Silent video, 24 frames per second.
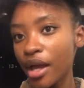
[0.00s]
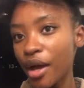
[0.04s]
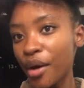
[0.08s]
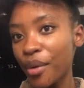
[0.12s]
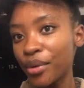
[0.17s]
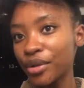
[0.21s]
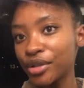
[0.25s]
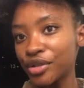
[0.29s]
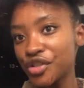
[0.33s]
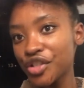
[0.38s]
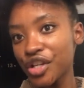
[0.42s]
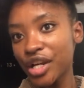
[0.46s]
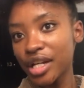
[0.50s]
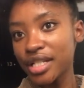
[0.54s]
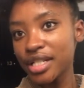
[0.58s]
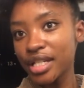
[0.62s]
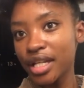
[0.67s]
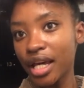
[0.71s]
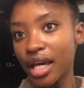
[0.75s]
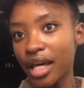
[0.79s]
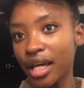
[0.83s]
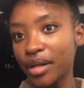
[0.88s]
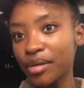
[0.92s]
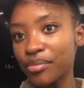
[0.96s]
I'll chat
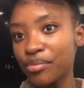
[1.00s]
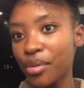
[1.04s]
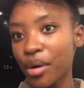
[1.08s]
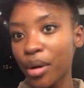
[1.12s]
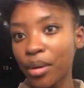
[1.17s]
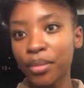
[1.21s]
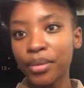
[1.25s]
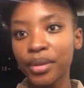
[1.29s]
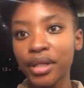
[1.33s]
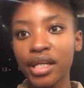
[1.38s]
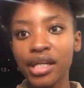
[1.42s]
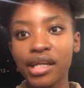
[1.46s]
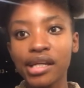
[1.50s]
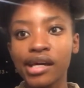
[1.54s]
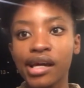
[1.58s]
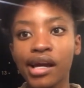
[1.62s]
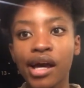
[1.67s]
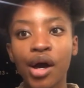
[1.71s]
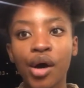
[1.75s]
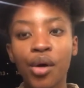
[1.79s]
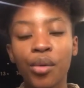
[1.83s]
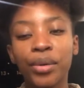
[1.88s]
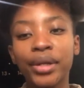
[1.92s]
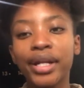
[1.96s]
again, probably
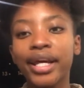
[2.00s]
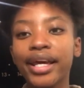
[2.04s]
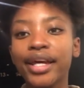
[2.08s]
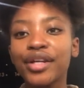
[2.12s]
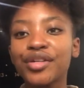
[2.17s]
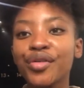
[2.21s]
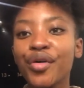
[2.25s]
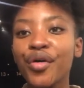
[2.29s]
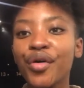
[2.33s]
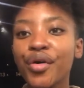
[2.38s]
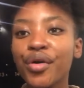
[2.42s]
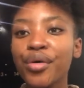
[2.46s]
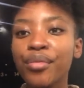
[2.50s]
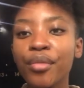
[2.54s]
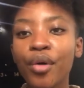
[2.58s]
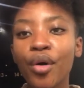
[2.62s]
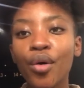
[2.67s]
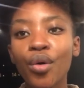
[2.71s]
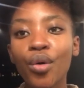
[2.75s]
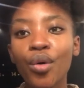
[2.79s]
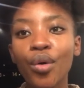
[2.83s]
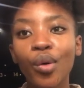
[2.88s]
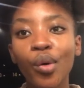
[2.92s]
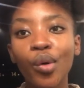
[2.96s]
when I get home
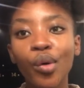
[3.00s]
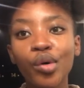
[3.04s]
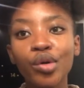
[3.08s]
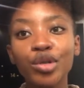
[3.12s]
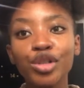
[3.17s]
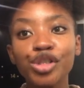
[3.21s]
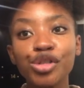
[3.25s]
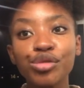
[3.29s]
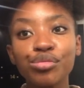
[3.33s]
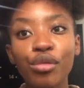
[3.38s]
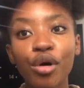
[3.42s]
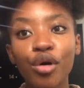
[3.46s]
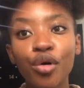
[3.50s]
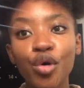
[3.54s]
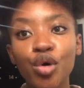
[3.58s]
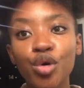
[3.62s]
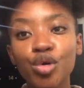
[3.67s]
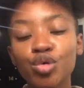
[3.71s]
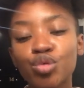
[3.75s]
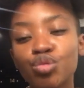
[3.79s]
or tomorrow.